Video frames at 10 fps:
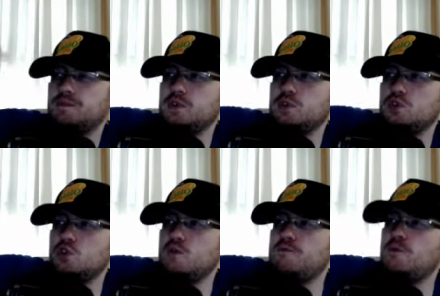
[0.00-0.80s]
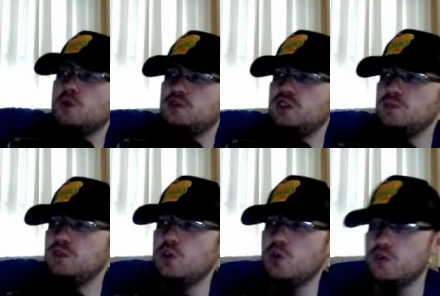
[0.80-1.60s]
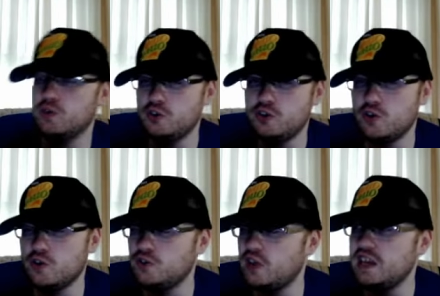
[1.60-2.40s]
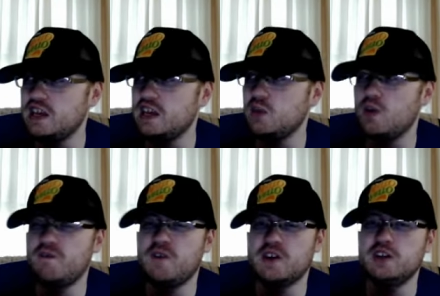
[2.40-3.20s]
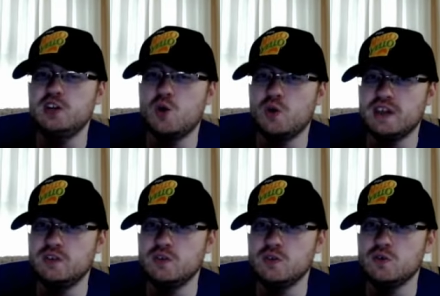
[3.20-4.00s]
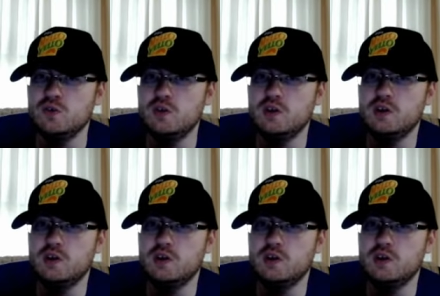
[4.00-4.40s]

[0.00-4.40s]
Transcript: You forced him to go to a church that he didn't want to fucking go into,